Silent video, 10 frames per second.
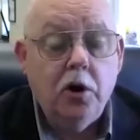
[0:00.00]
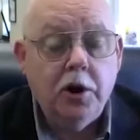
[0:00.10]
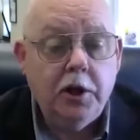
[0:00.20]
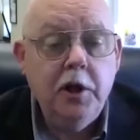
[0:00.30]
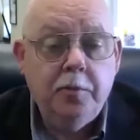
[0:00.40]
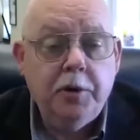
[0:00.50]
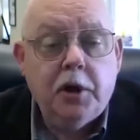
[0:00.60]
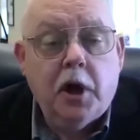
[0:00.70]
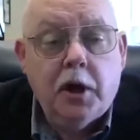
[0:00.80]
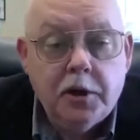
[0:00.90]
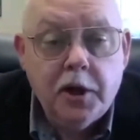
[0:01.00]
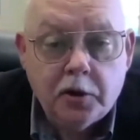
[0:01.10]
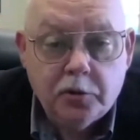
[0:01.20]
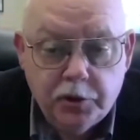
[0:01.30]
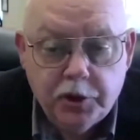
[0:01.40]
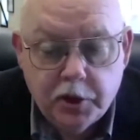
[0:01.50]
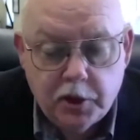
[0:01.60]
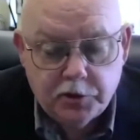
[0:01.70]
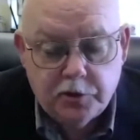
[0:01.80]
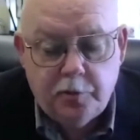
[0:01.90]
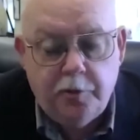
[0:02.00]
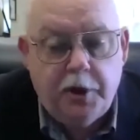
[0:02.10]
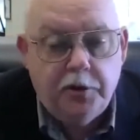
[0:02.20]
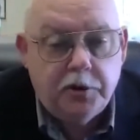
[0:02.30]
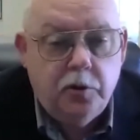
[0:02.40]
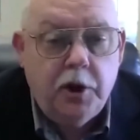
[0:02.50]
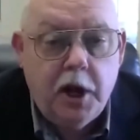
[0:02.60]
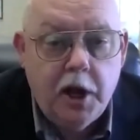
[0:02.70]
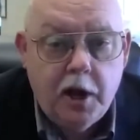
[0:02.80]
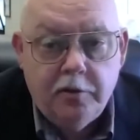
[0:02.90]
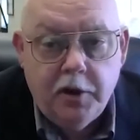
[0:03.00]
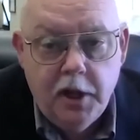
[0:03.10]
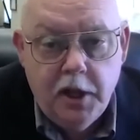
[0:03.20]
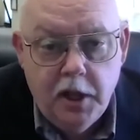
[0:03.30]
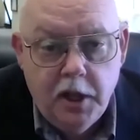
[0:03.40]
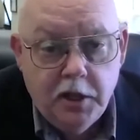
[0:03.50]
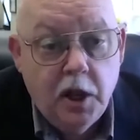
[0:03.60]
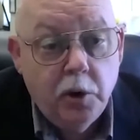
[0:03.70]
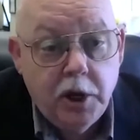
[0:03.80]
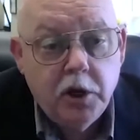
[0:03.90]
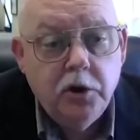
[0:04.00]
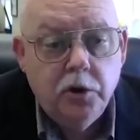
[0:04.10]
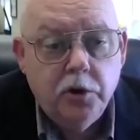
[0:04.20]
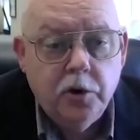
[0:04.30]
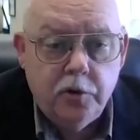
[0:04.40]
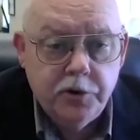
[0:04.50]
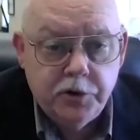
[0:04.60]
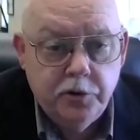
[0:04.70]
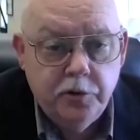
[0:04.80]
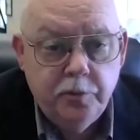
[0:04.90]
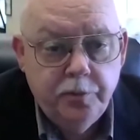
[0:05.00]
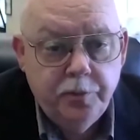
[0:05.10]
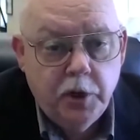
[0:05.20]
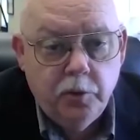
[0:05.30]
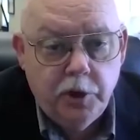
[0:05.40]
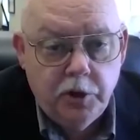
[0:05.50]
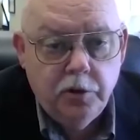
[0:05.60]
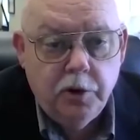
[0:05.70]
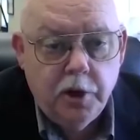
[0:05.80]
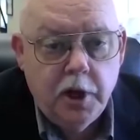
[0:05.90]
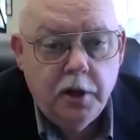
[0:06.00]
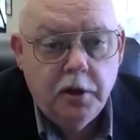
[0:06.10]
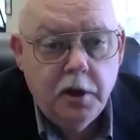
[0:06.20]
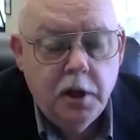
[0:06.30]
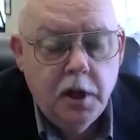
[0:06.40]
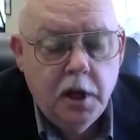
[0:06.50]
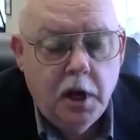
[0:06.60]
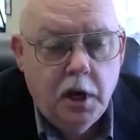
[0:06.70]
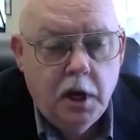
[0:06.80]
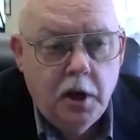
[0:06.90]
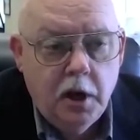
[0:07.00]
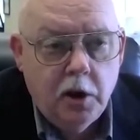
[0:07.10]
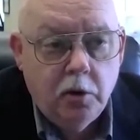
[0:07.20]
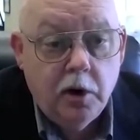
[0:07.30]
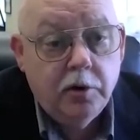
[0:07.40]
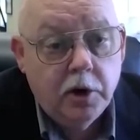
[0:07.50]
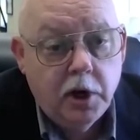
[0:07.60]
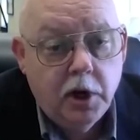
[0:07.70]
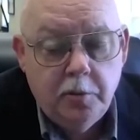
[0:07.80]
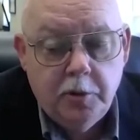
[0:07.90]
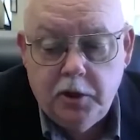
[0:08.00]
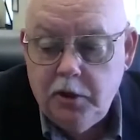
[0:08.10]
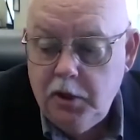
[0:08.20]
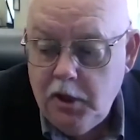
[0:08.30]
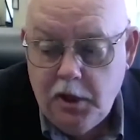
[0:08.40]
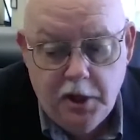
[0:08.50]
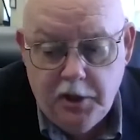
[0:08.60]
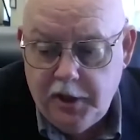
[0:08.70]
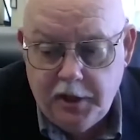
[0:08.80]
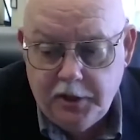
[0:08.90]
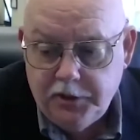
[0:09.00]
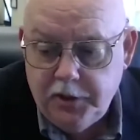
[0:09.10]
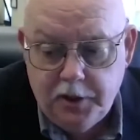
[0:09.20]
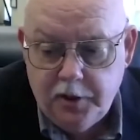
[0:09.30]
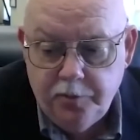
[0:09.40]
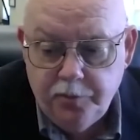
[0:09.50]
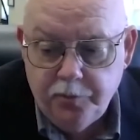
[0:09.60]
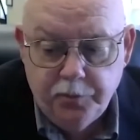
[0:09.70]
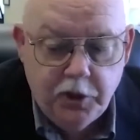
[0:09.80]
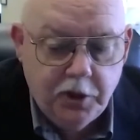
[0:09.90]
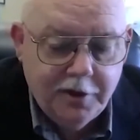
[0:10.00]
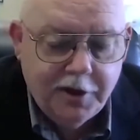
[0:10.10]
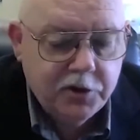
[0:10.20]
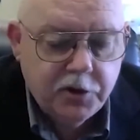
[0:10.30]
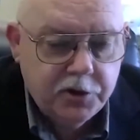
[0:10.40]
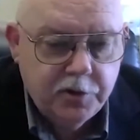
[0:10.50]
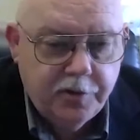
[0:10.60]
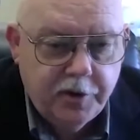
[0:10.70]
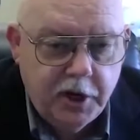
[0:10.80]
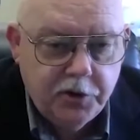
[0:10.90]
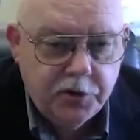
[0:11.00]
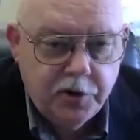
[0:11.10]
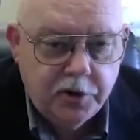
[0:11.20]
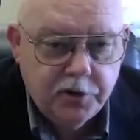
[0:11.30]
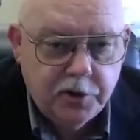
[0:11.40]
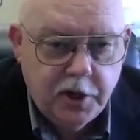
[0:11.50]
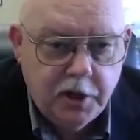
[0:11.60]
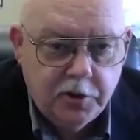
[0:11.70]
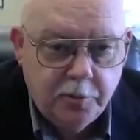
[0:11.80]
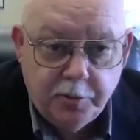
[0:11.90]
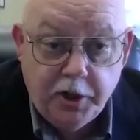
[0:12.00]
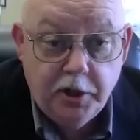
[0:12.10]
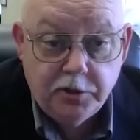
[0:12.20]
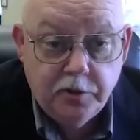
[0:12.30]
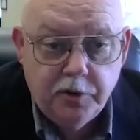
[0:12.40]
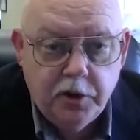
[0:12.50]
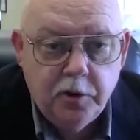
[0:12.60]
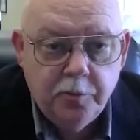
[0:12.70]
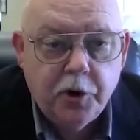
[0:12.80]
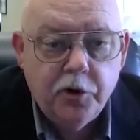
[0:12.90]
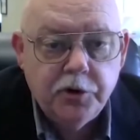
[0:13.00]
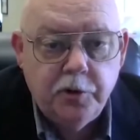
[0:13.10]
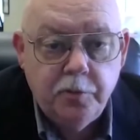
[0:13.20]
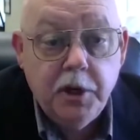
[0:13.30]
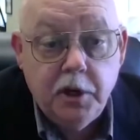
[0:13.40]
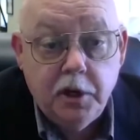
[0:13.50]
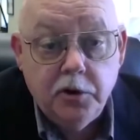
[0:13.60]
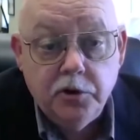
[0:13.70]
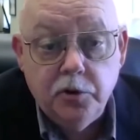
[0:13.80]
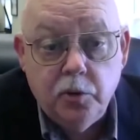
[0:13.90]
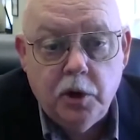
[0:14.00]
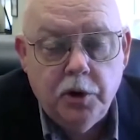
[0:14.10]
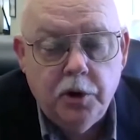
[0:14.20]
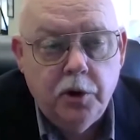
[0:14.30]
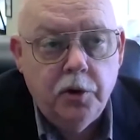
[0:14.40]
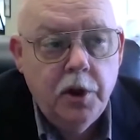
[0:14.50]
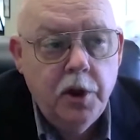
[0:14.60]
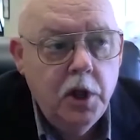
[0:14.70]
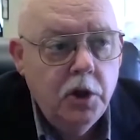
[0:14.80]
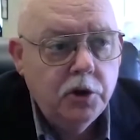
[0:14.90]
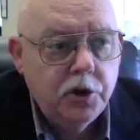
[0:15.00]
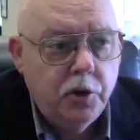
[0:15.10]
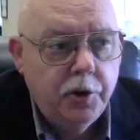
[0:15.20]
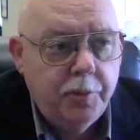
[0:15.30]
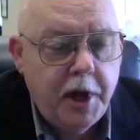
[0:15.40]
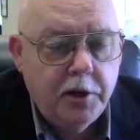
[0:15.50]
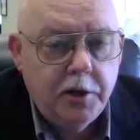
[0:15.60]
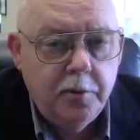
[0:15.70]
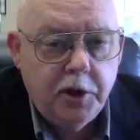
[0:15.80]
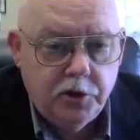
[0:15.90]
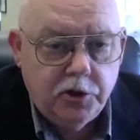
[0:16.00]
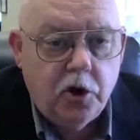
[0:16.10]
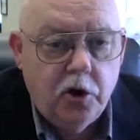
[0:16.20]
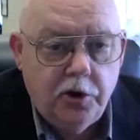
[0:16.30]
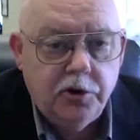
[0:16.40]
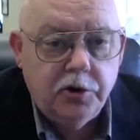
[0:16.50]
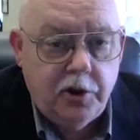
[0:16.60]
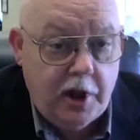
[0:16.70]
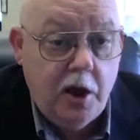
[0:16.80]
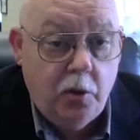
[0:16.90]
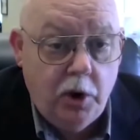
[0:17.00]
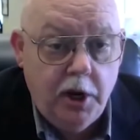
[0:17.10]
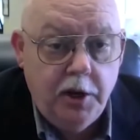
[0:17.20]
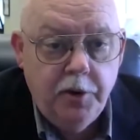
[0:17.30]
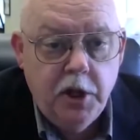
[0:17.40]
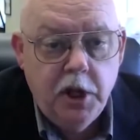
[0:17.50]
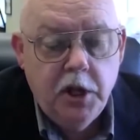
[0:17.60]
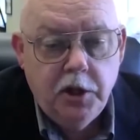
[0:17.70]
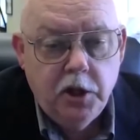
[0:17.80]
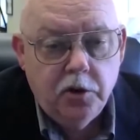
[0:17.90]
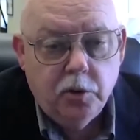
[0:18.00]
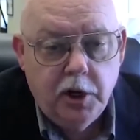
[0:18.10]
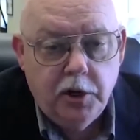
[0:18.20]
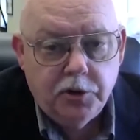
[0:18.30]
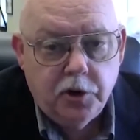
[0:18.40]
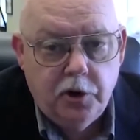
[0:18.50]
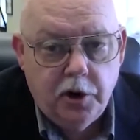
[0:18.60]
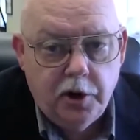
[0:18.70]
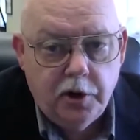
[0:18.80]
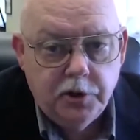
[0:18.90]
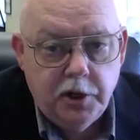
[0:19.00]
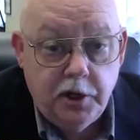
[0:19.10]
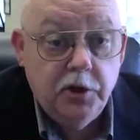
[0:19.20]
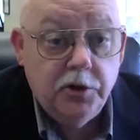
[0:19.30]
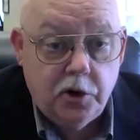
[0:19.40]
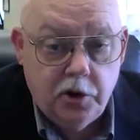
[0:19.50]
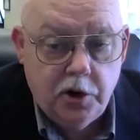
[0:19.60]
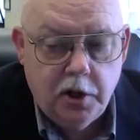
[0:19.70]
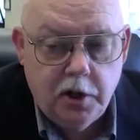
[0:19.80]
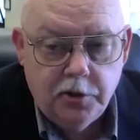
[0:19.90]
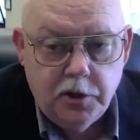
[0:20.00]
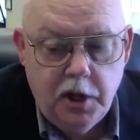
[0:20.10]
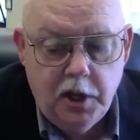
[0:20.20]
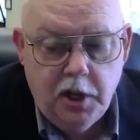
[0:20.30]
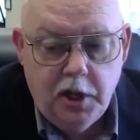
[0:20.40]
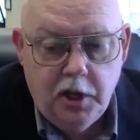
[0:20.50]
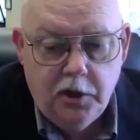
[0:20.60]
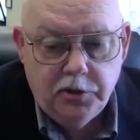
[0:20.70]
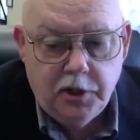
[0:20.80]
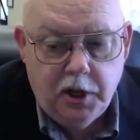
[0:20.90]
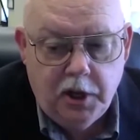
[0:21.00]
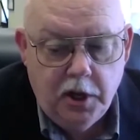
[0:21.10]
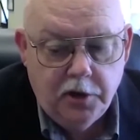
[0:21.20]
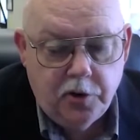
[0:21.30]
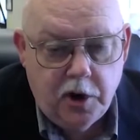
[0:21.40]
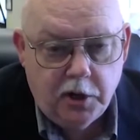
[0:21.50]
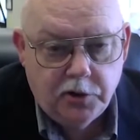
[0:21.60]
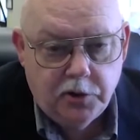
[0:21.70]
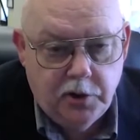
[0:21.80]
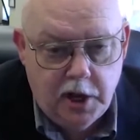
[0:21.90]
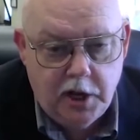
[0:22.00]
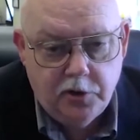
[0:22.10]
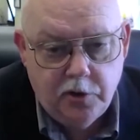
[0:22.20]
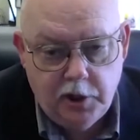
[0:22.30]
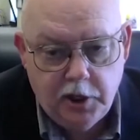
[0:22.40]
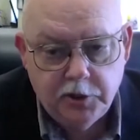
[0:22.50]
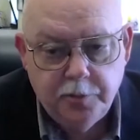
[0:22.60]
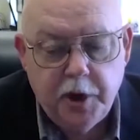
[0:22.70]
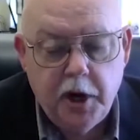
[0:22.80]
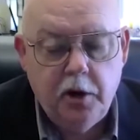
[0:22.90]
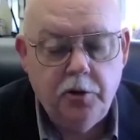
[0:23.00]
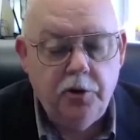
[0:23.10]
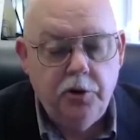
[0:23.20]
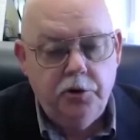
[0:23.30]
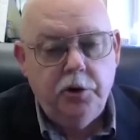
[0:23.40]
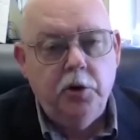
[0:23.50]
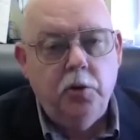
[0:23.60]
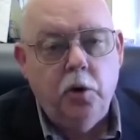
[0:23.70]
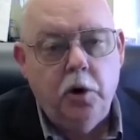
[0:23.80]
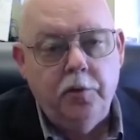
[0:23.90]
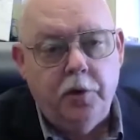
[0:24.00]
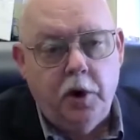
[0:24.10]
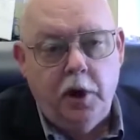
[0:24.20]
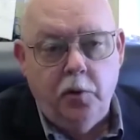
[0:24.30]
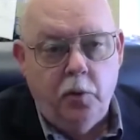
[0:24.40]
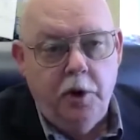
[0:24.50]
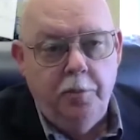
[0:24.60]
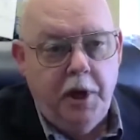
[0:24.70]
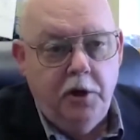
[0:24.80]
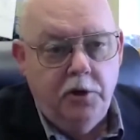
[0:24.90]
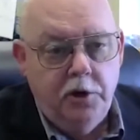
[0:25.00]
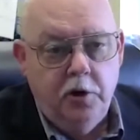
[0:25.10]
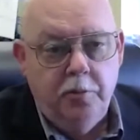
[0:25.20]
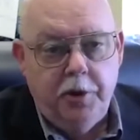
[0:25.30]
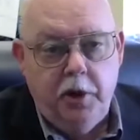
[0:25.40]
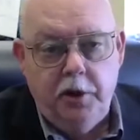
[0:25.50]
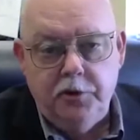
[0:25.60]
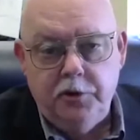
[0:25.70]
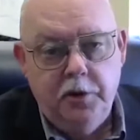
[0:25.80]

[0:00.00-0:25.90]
to keep in contact with the customer base that we have. Yeah, we can do it over Zoom, and we do that. However, that it doesn't suffice or doesn't take the place of an in-person meeting, as you well know. So the pandemic has hurt us that way. The other way it's hurt us, and is hurting us, is that contracts naturally expire. They're usually awarded for like 1 base year plus,